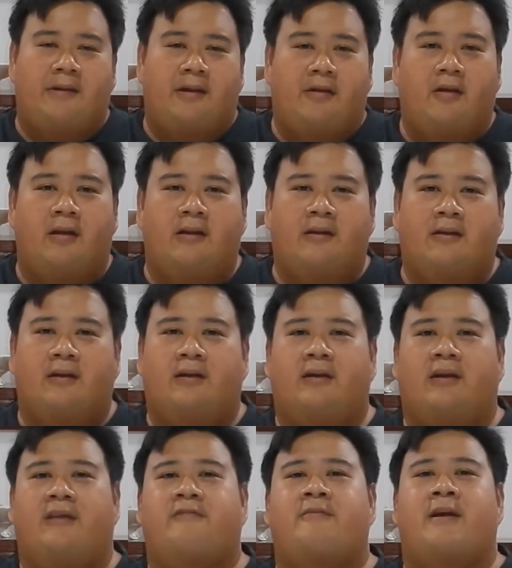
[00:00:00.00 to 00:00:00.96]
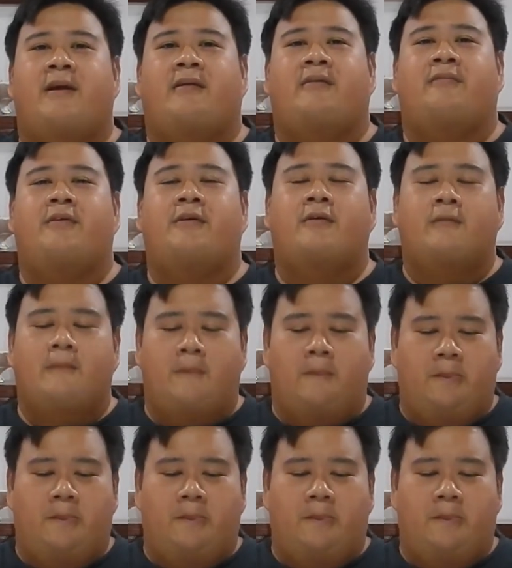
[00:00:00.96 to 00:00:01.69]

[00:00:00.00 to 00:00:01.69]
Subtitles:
now gonna give my review